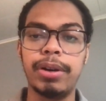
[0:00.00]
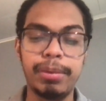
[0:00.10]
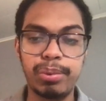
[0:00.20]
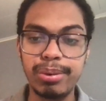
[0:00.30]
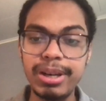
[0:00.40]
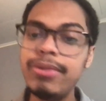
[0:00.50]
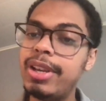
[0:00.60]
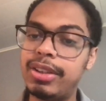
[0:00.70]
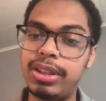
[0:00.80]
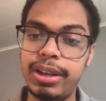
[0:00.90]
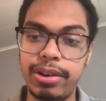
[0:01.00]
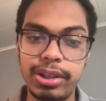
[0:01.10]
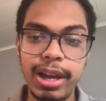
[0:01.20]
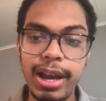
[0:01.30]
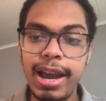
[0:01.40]
in previous
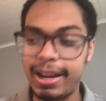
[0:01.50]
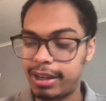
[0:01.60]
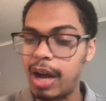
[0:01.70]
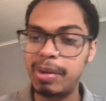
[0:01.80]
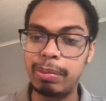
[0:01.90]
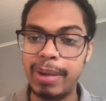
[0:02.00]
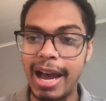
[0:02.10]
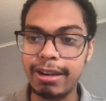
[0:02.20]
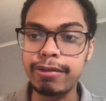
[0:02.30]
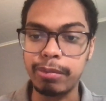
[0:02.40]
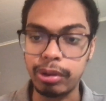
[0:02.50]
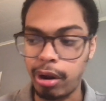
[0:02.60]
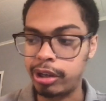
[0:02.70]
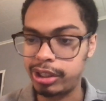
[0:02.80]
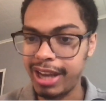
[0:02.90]
years at coming back from
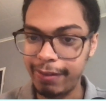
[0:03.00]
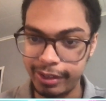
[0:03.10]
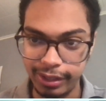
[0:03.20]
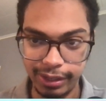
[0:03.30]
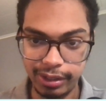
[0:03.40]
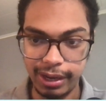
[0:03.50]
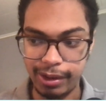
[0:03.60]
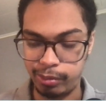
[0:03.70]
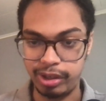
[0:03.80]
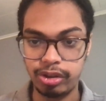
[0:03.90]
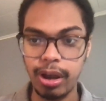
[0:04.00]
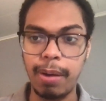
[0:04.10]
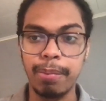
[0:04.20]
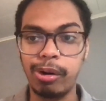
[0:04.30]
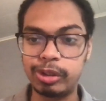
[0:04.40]
large deficits, as we saw
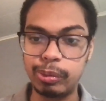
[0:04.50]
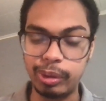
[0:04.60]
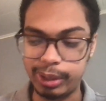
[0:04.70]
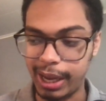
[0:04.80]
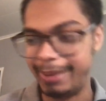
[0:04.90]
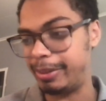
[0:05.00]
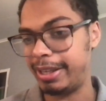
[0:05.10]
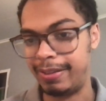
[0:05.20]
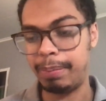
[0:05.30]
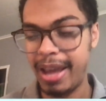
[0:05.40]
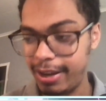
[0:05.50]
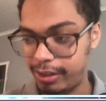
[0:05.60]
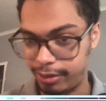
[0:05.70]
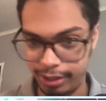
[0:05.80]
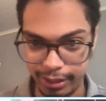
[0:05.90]
multiple times in the
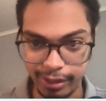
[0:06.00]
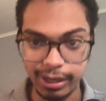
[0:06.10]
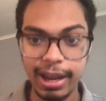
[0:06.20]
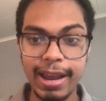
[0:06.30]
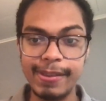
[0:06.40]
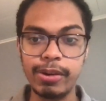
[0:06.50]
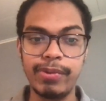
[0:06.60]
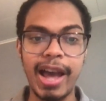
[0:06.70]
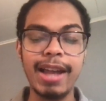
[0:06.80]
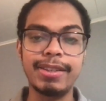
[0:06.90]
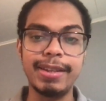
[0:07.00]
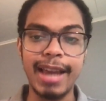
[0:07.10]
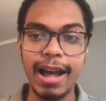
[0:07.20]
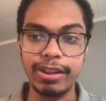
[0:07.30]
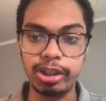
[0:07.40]
Pacer series. And so that is the
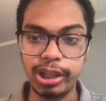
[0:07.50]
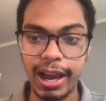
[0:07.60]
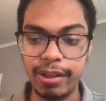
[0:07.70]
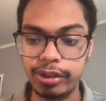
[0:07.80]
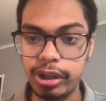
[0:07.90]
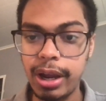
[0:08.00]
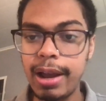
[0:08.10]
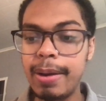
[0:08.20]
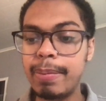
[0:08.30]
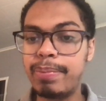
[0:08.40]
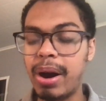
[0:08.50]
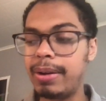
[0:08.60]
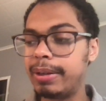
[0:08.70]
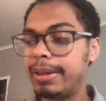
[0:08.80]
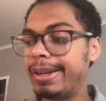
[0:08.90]
Dallas challenge.
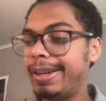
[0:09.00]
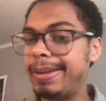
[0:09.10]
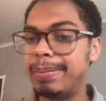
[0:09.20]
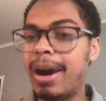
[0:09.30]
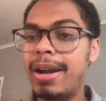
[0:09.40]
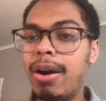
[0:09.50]
But in my